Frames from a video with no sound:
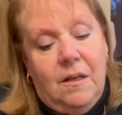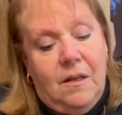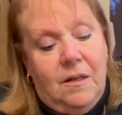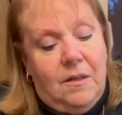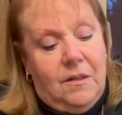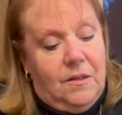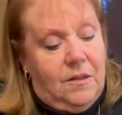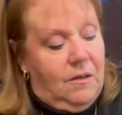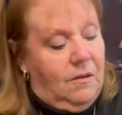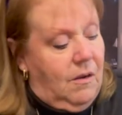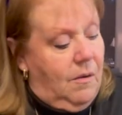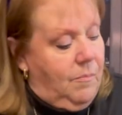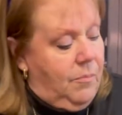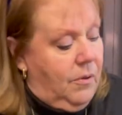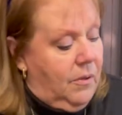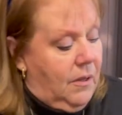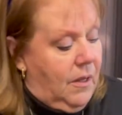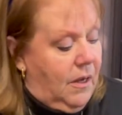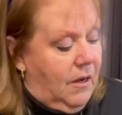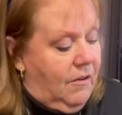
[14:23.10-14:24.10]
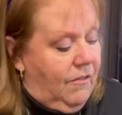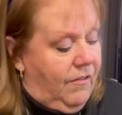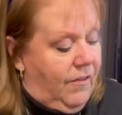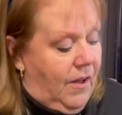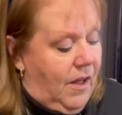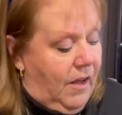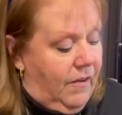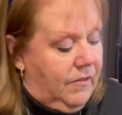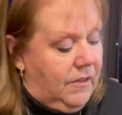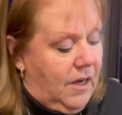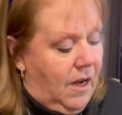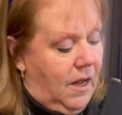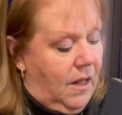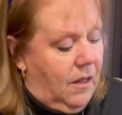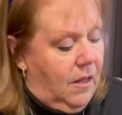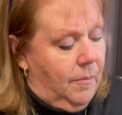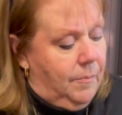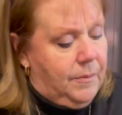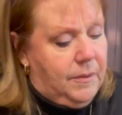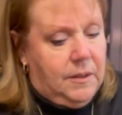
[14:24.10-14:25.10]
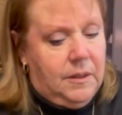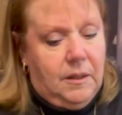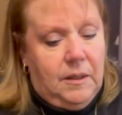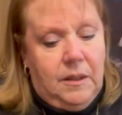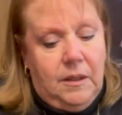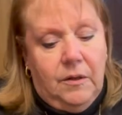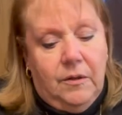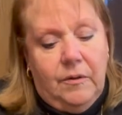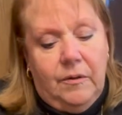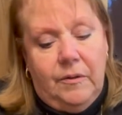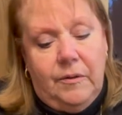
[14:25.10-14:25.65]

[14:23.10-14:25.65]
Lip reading: So I put like 5 dollops in here.